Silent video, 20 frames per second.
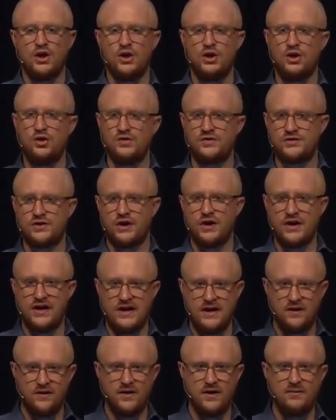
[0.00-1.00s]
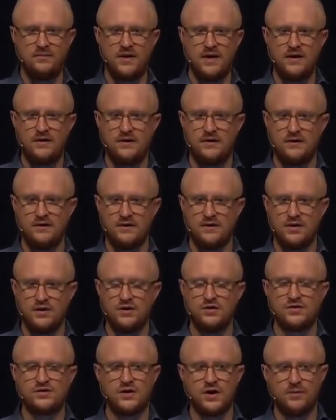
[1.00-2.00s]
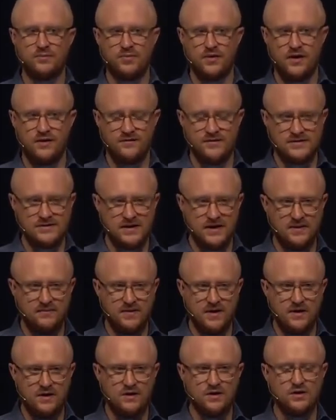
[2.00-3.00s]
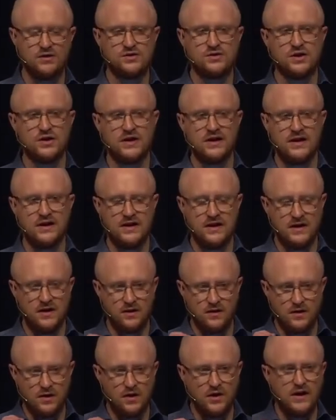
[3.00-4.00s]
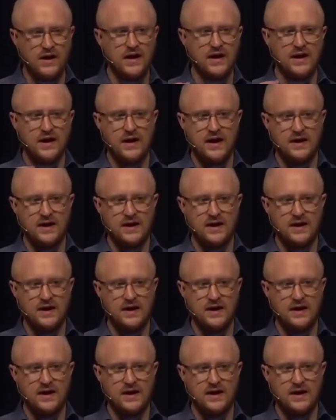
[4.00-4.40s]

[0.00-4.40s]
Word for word: you start hearing better, you start prophesying better, you start getting it,